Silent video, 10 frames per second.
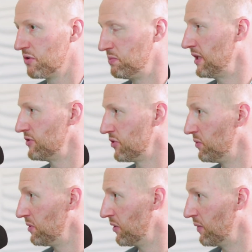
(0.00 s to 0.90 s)
could
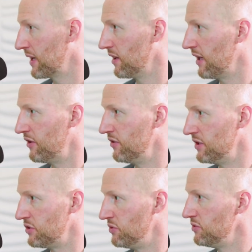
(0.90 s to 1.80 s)
potentially be a regulator
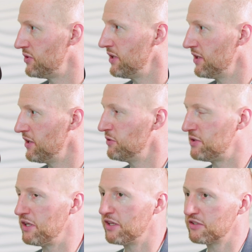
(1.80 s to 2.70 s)
issue. You
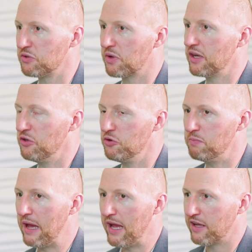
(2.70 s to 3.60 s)
see this, you get a new
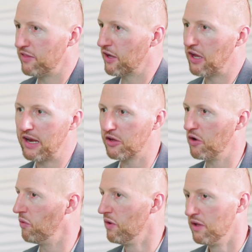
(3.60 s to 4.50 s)
bank and they kind of
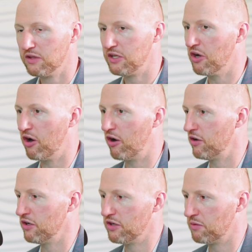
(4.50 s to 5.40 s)
go lean
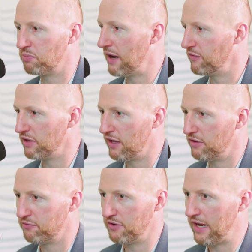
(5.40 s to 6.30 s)
hard into the private
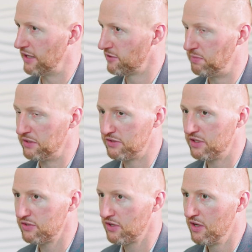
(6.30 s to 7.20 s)
lender finance
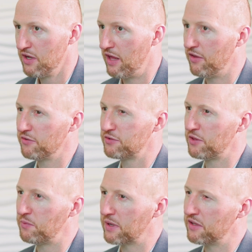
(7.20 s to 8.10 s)
business. And then all of a
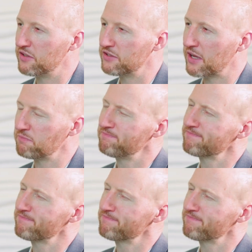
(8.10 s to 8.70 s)
sudden the regulator is like,